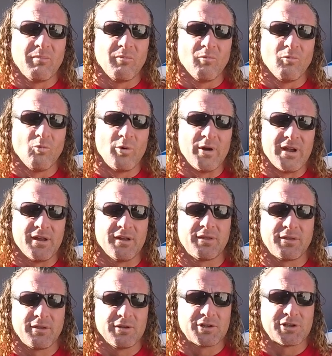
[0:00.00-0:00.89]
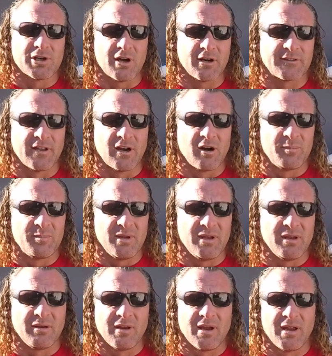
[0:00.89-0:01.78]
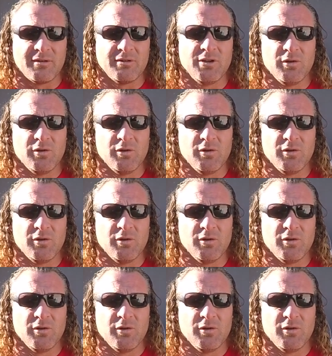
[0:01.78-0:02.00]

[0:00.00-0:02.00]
with Shock Therapy and